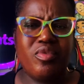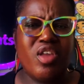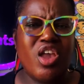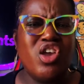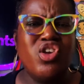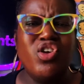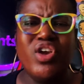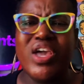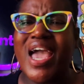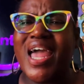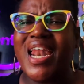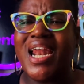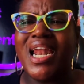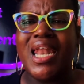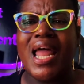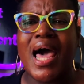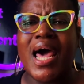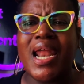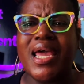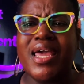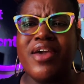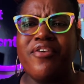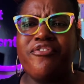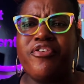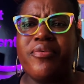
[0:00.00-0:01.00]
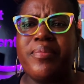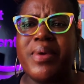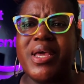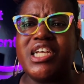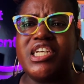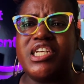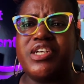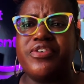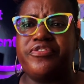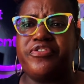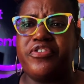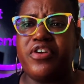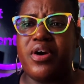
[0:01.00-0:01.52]
you gain a lot of
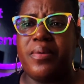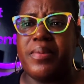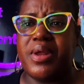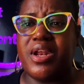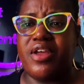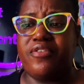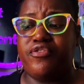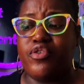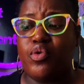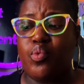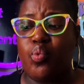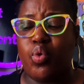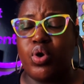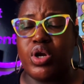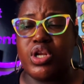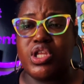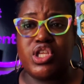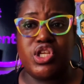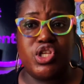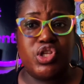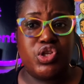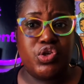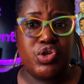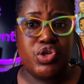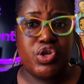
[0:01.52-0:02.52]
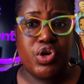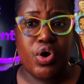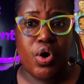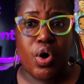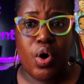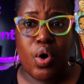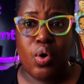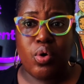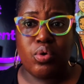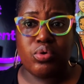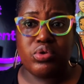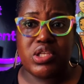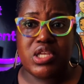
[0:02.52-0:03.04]
information from it. If you wanted to do your
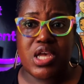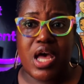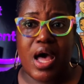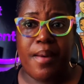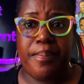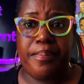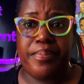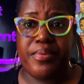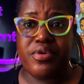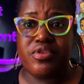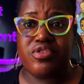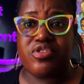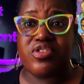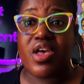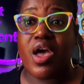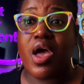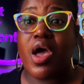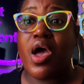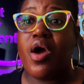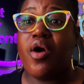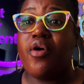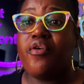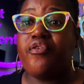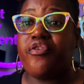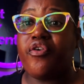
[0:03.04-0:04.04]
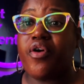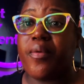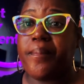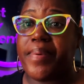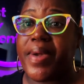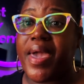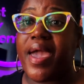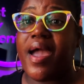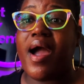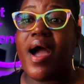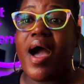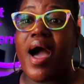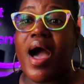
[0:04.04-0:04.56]
own toppers for
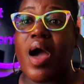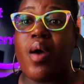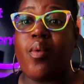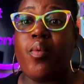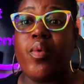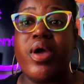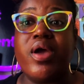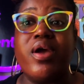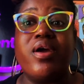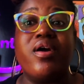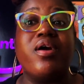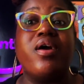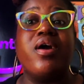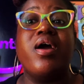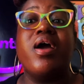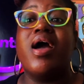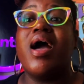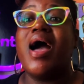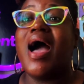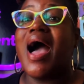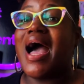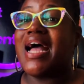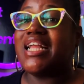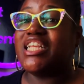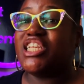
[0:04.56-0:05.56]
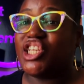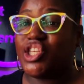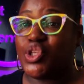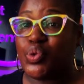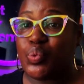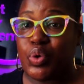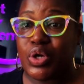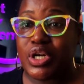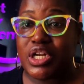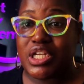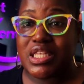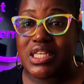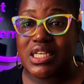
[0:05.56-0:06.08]
pair eyewear, I just
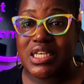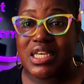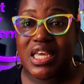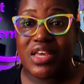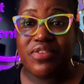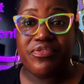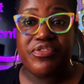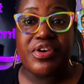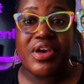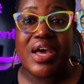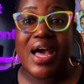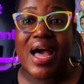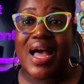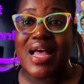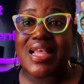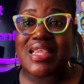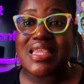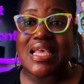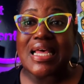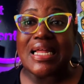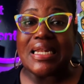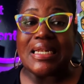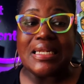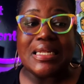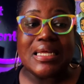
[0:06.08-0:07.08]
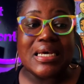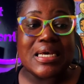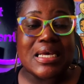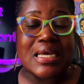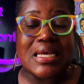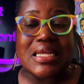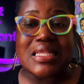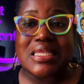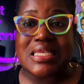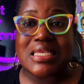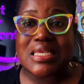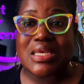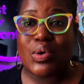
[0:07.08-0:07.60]
wanted to give you guys a look
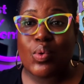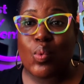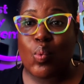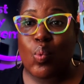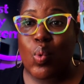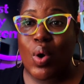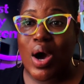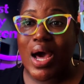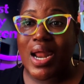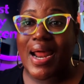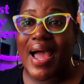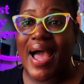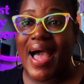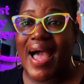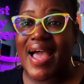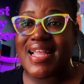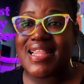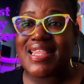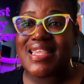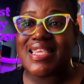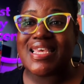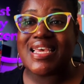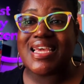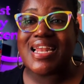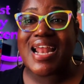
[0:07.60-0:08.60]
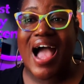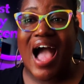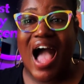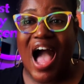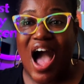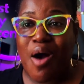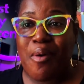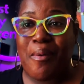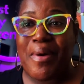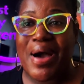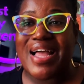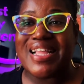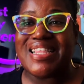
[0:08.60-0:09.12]
into what I did,
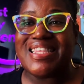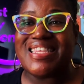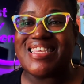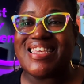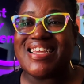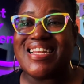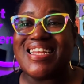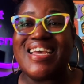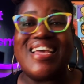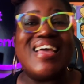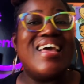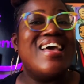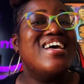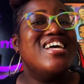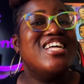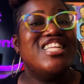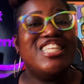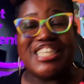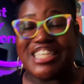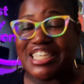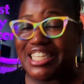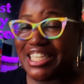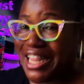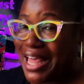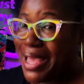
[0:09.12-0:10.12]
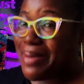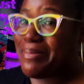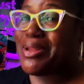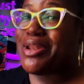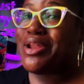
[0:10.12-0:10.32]
how I did it. Just let me